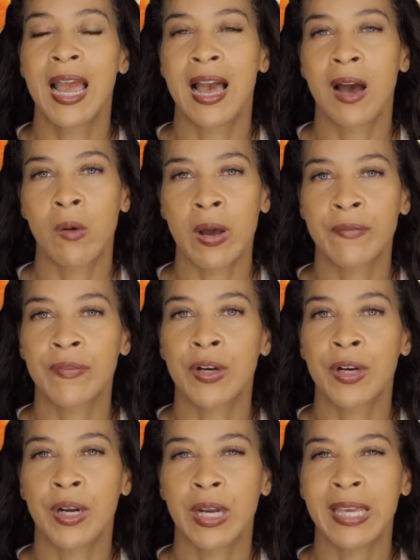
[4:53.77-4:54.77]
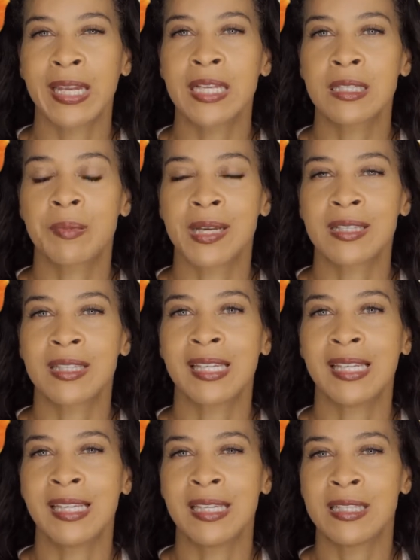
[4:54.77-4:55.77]
However, it is best to
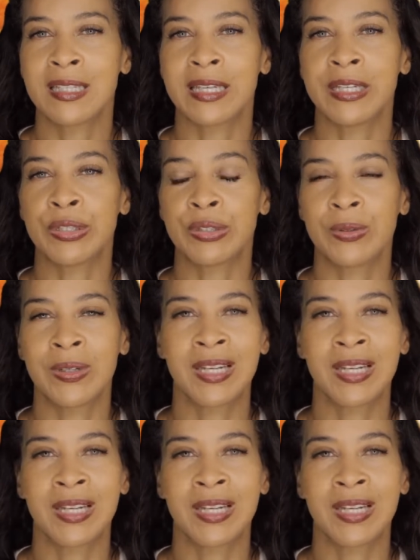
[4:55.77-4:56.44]
ease into